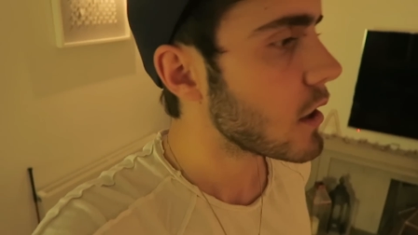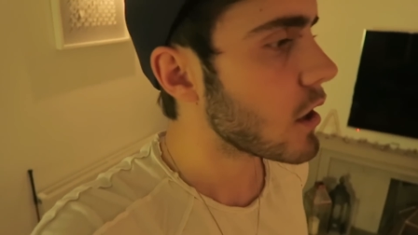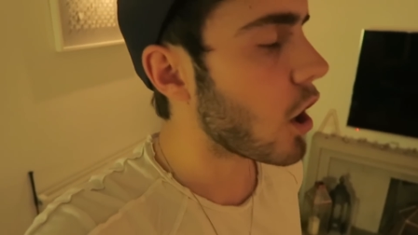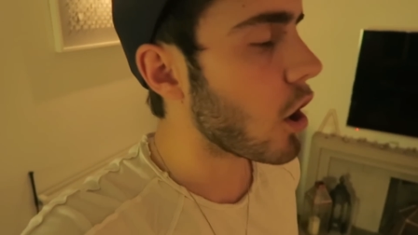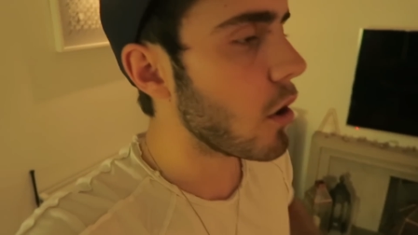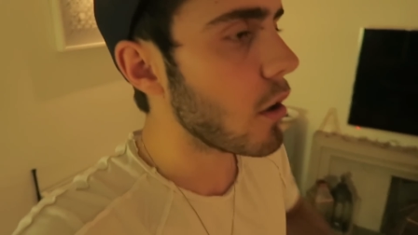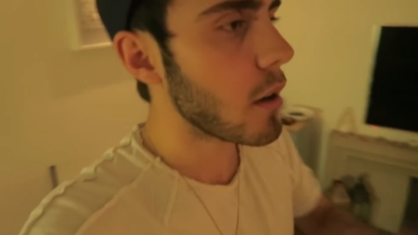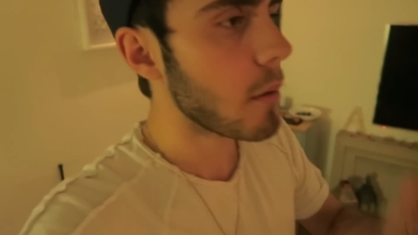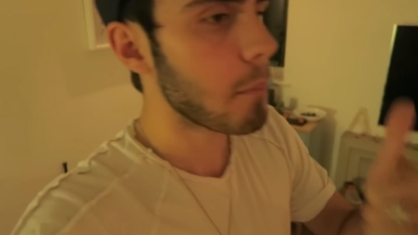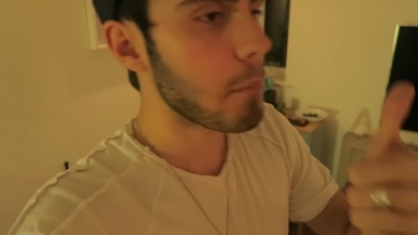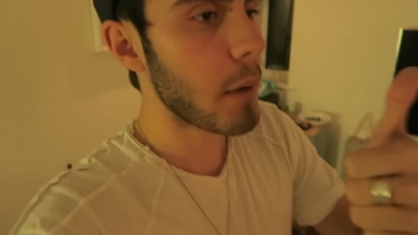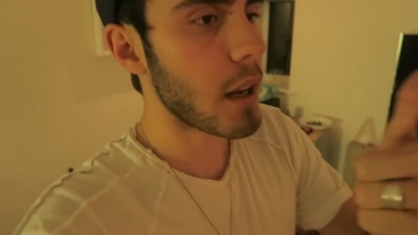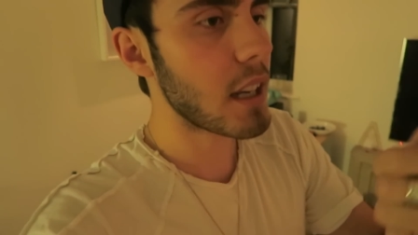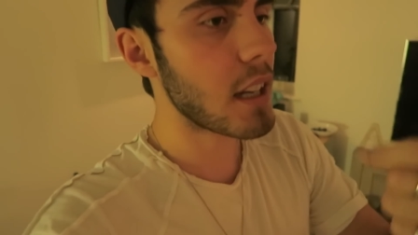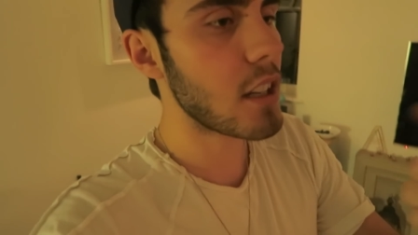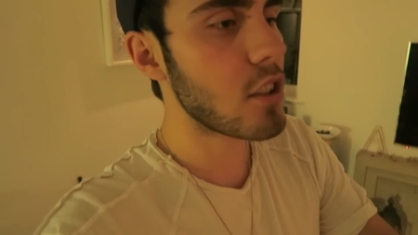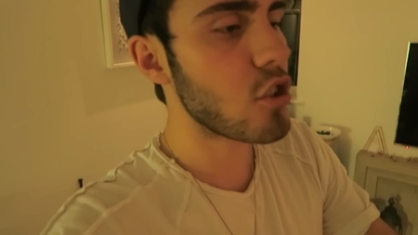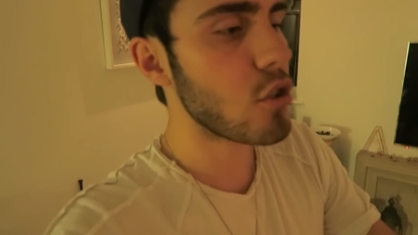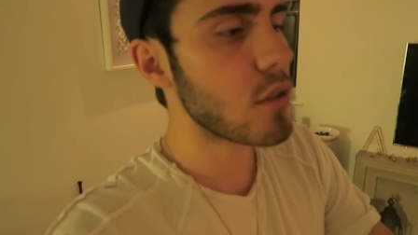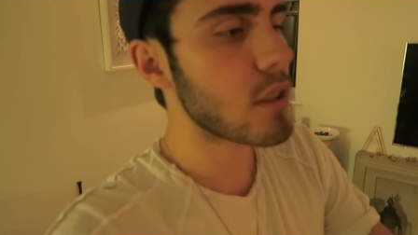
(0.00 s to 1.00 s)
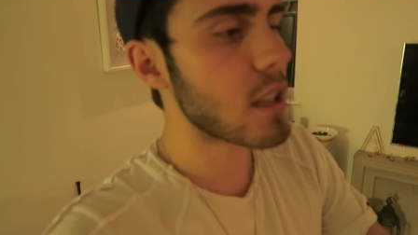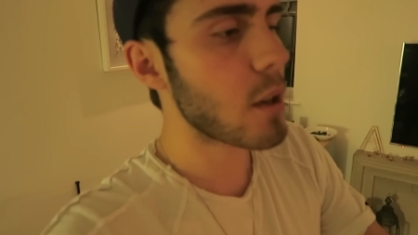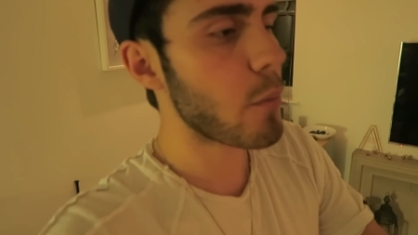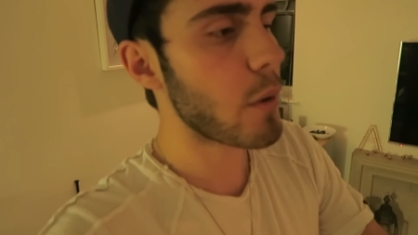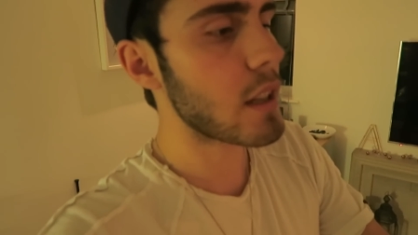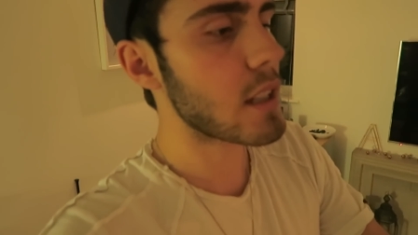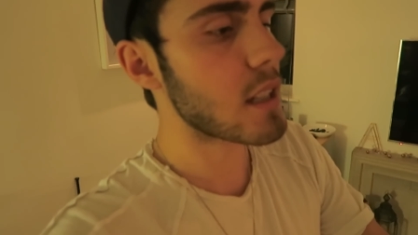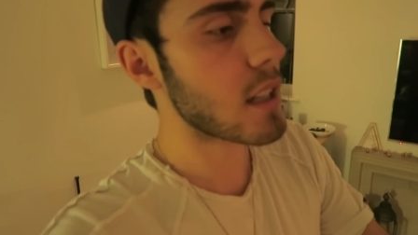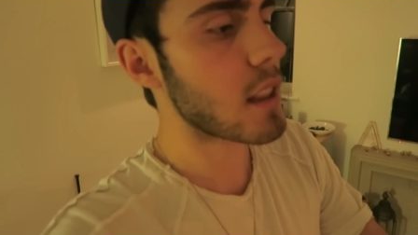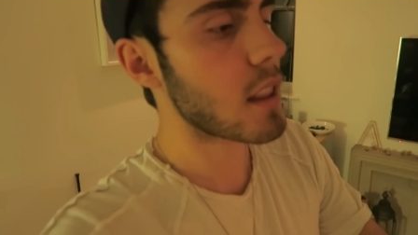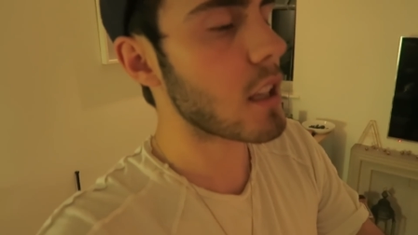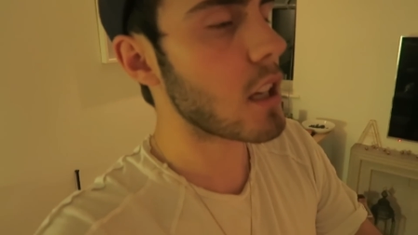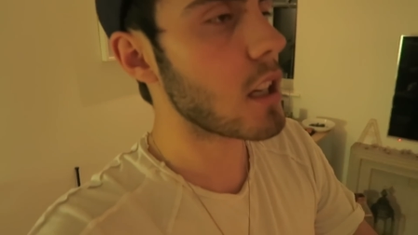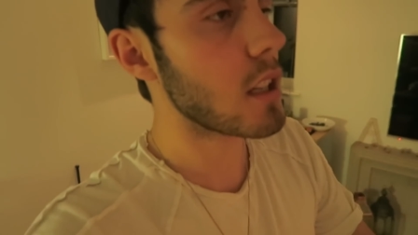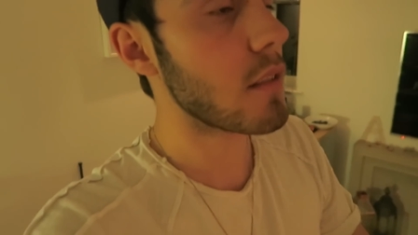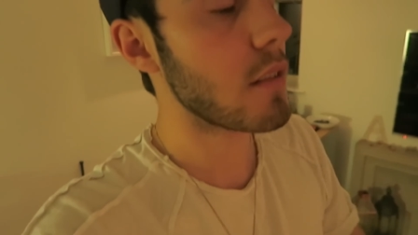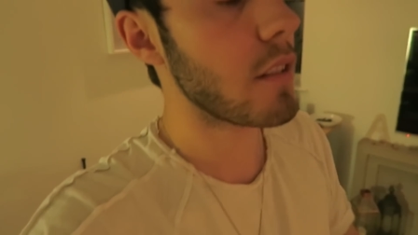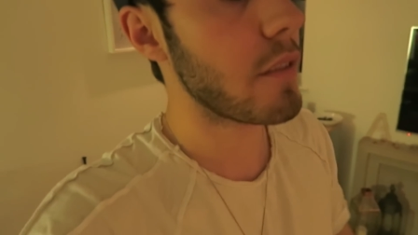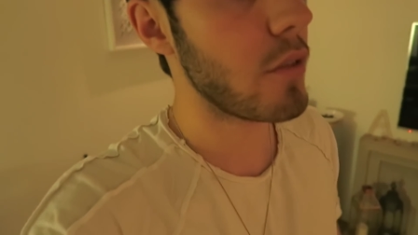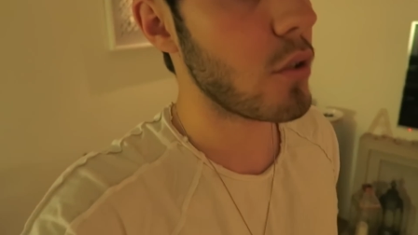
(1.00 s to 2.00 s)
No, Monday, Tuesday, Wednesday,
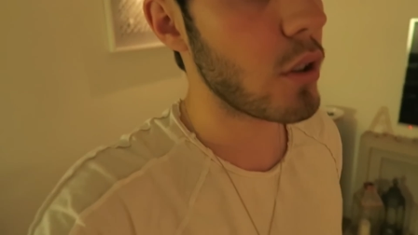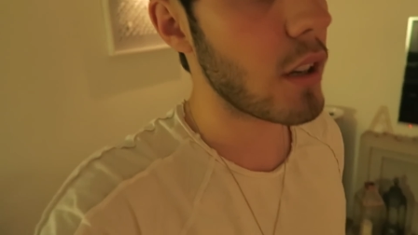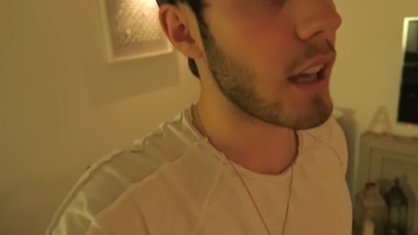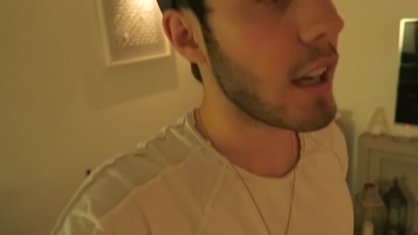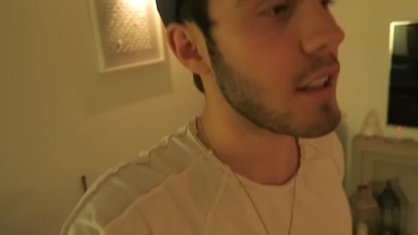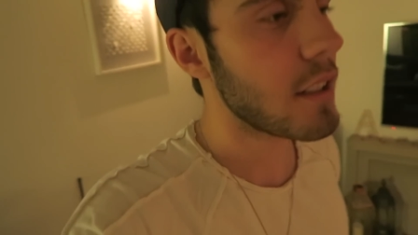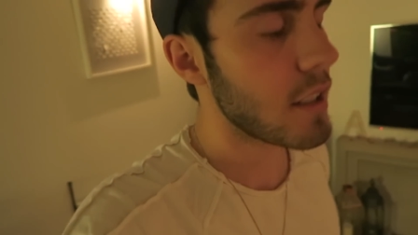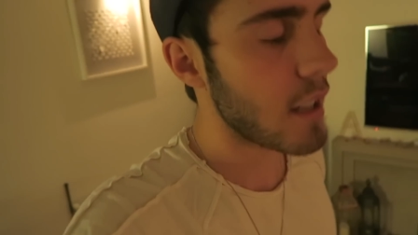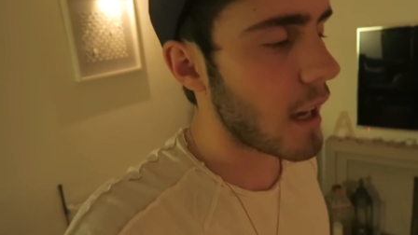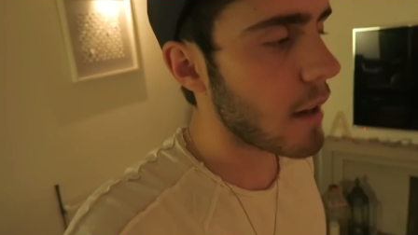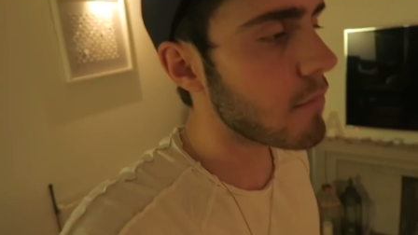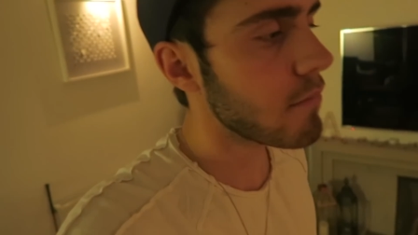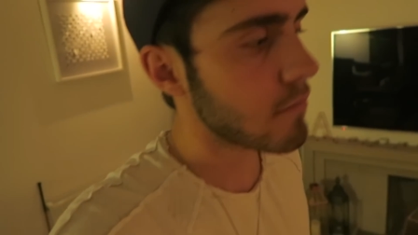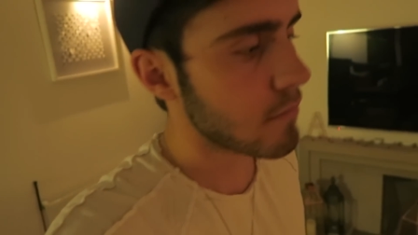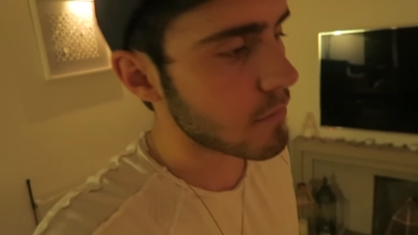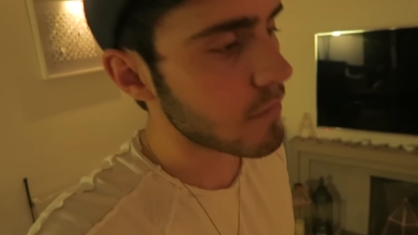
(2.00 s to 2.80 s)
Thursday, 4 days, yeah.